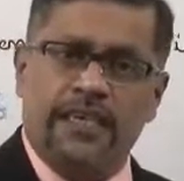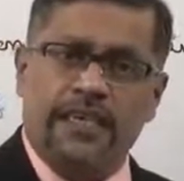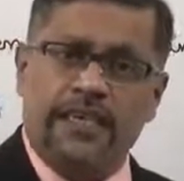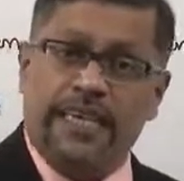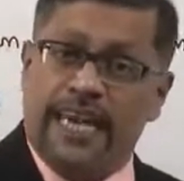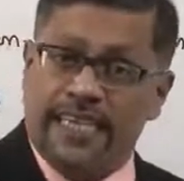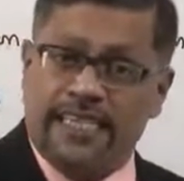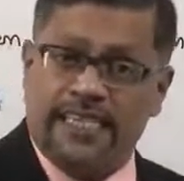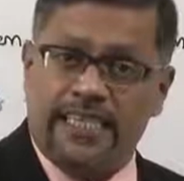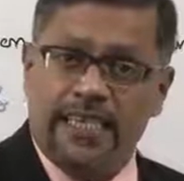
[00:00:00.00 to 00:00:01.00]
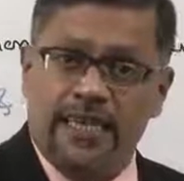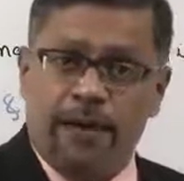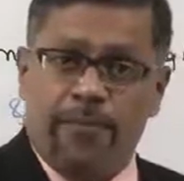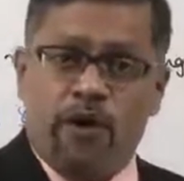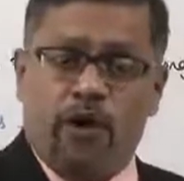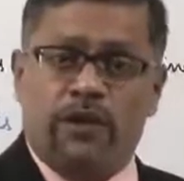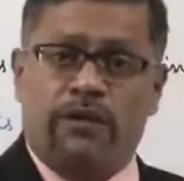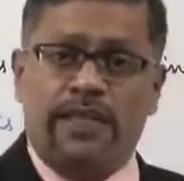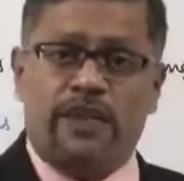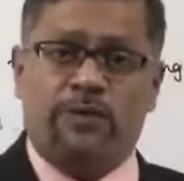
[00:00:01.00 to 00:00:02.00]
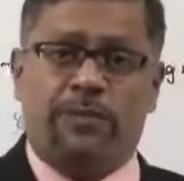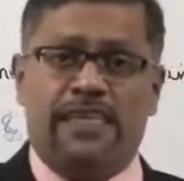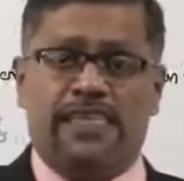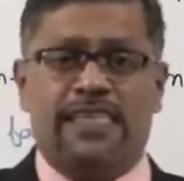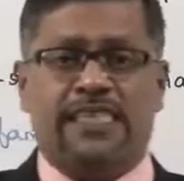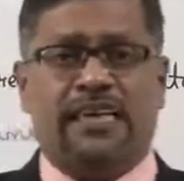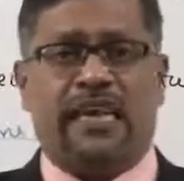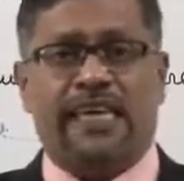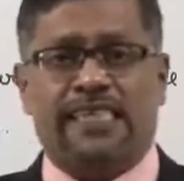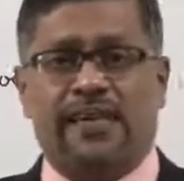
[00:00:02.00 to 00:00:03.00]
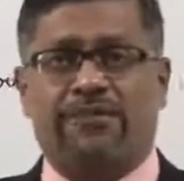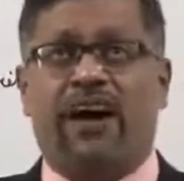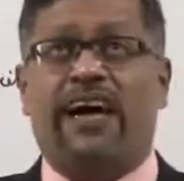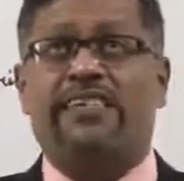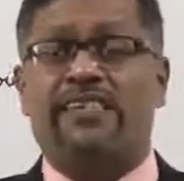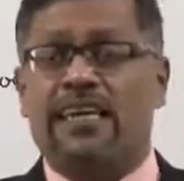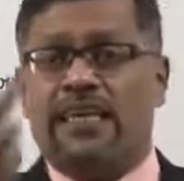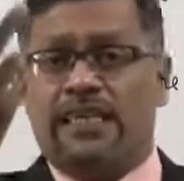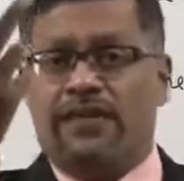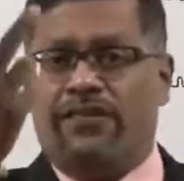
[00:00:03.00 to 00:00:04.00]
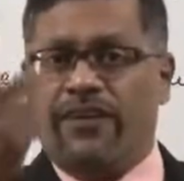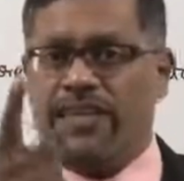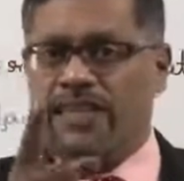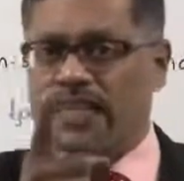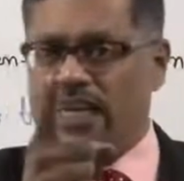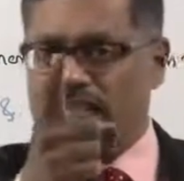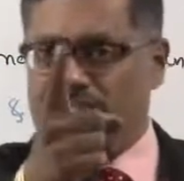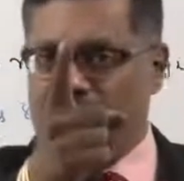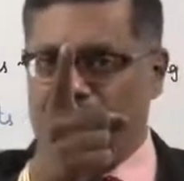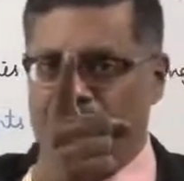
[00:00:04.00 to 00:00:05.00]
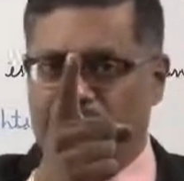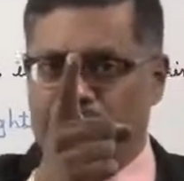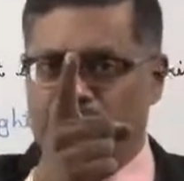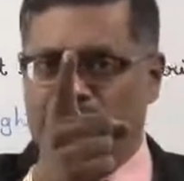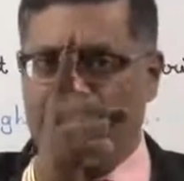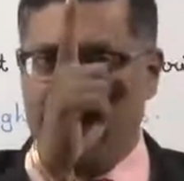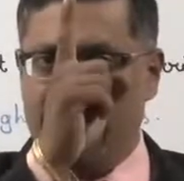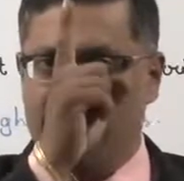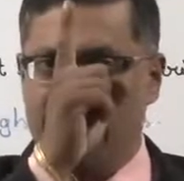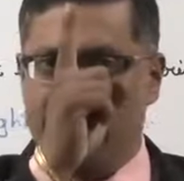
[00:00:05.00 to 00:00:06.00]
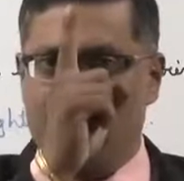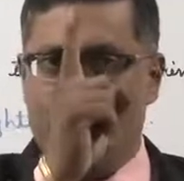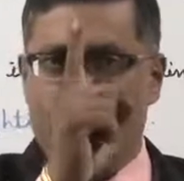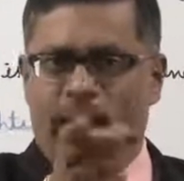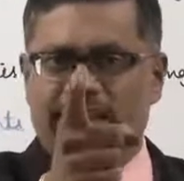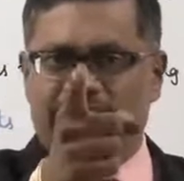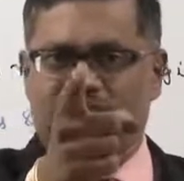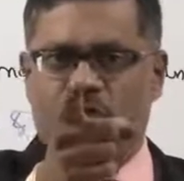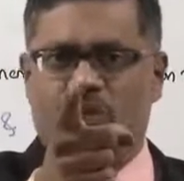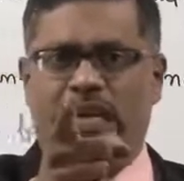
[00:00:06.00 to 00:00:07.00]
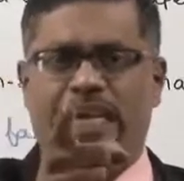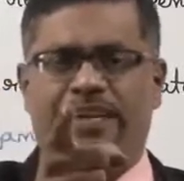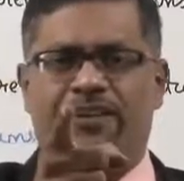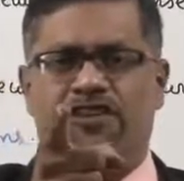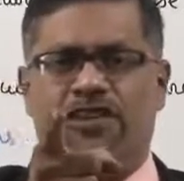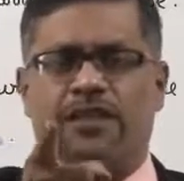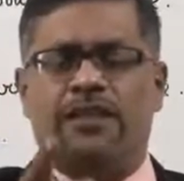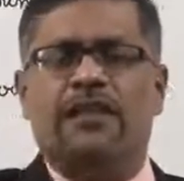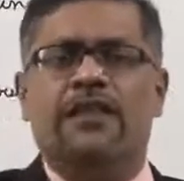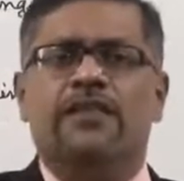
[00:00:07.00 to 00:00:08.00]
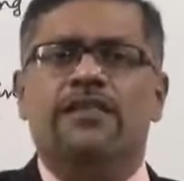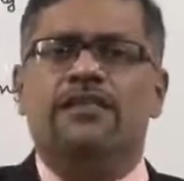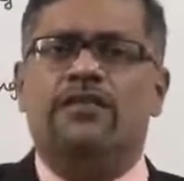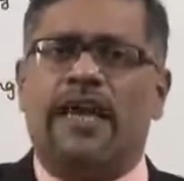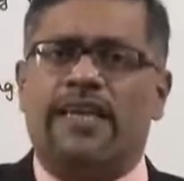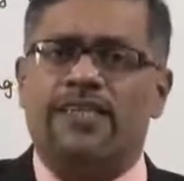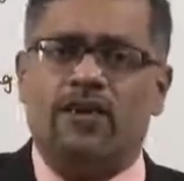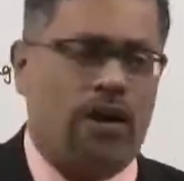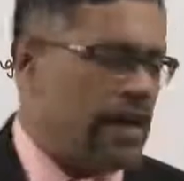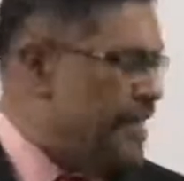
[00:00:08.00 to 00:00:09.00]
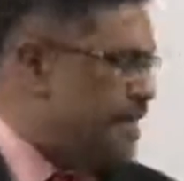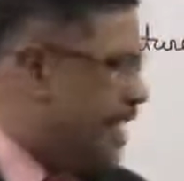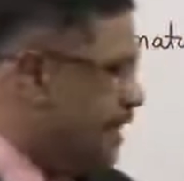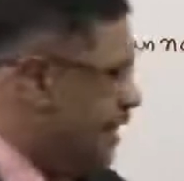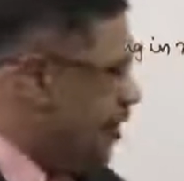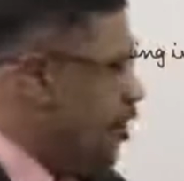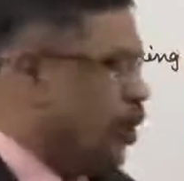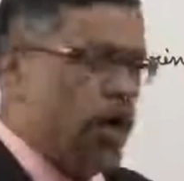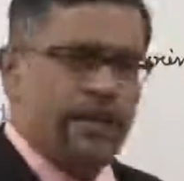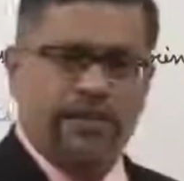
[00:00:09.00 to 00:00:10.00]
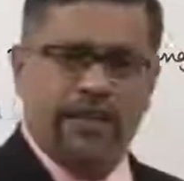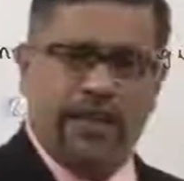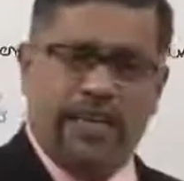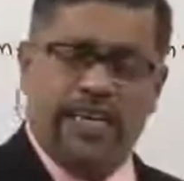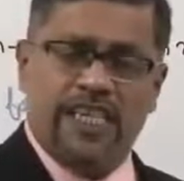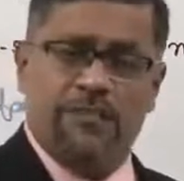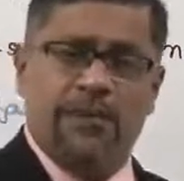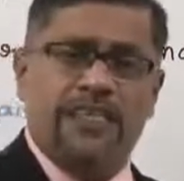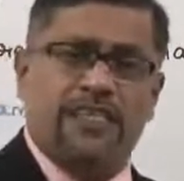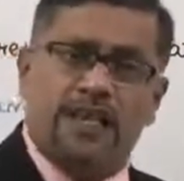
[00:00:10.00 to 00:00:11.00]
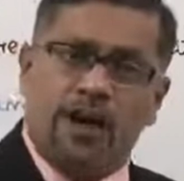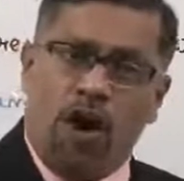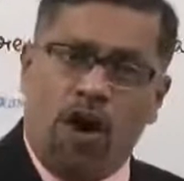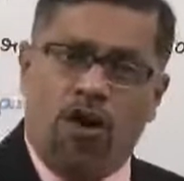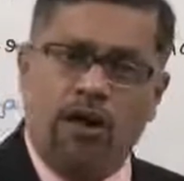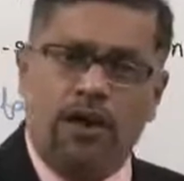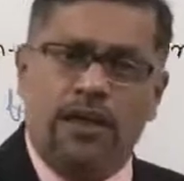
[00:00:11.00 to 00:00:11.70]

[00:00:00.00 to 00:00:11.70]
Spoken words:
Yes, because once you purchase the lights and fans, the fitting charges are paid only once to the electrician. So that is called as a non-recurring expense or